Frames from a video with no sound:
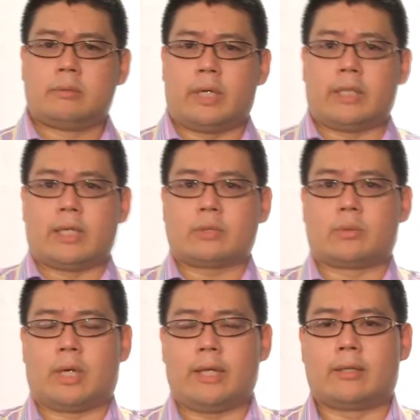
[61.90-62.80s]
And that's
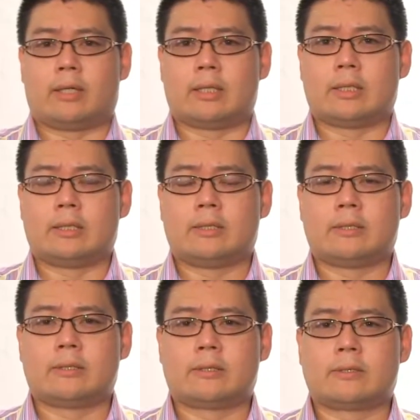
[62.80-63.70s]
what I thought.
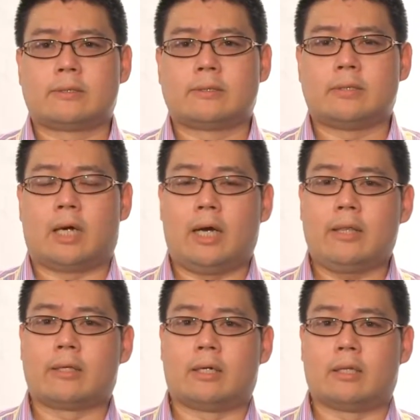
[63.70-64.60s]
I
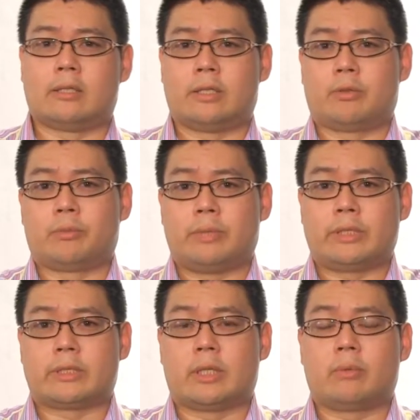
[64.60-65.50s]
thought they would be
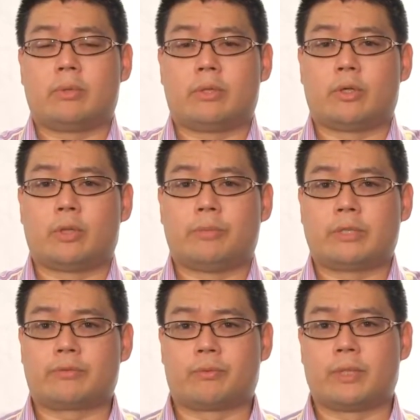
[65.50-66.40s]
stuck with the
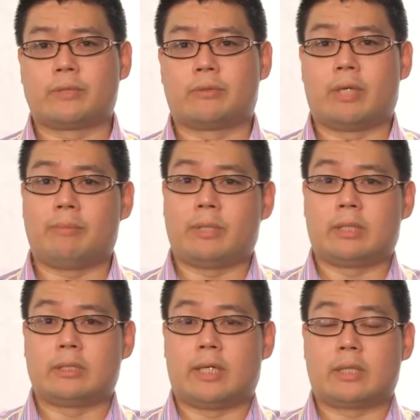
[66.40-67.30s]
herpes for the rest of their life
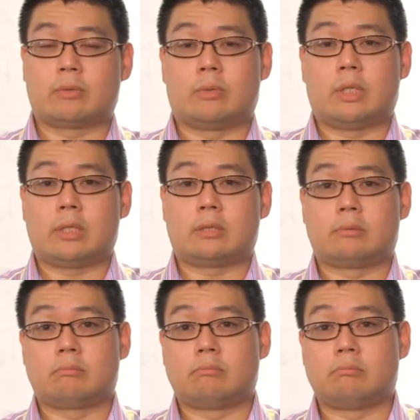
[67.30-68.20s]
because that's what
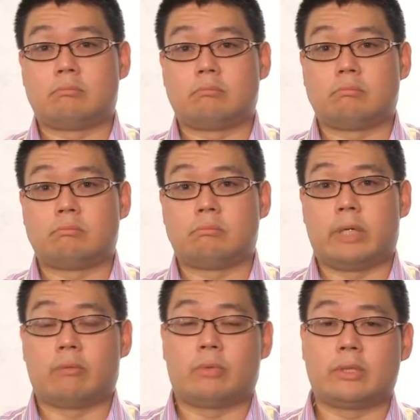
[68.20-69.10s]

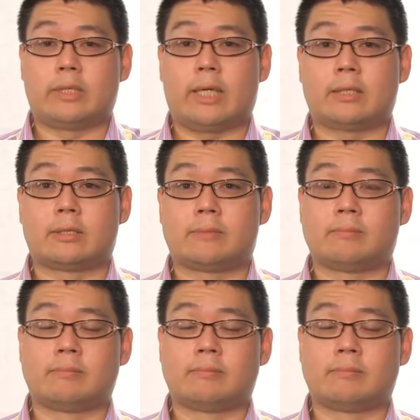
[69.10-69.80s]
everyone says.